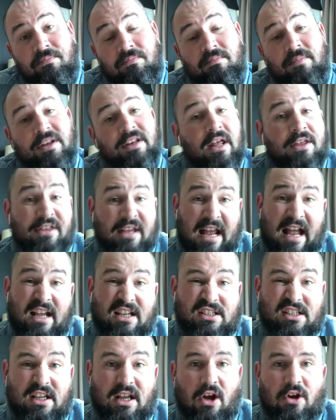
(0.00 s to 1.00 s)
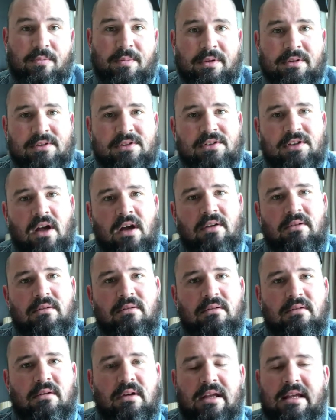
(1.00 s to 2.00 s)
But nothing actually opens. So
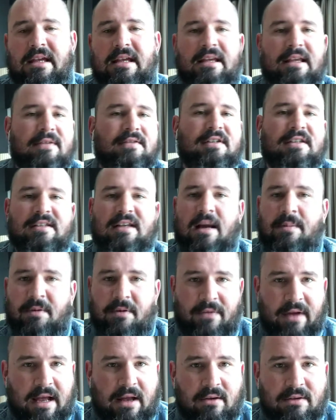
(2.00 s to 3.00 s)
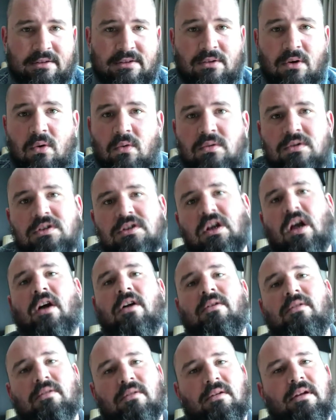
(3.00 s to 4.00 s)
it gives us a couple of hours.
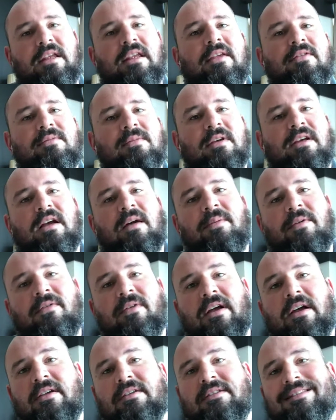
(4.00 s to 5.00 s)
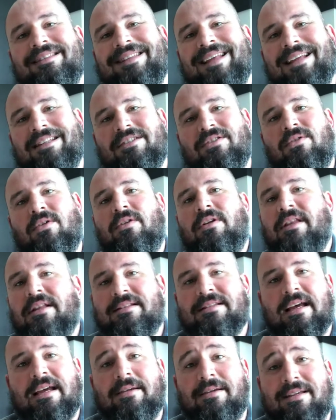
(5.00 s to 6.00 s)
Also, it gives me a couple of hours later on in the
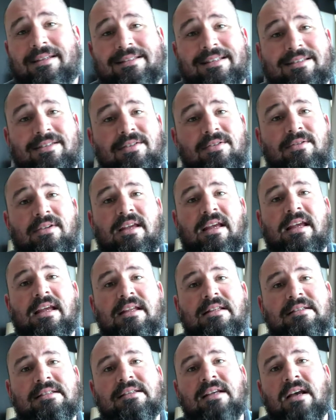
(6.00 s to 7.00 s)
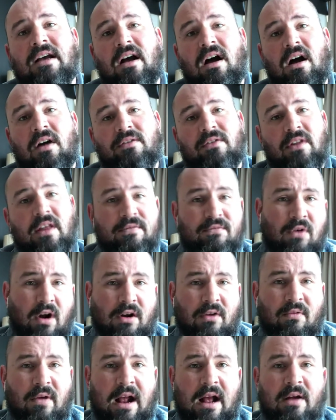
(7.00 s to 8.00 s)
day, because the 2 kids, after they've run
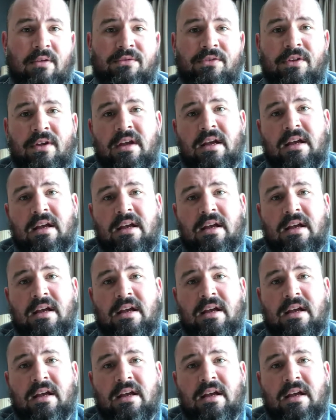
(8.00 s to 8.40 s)
around,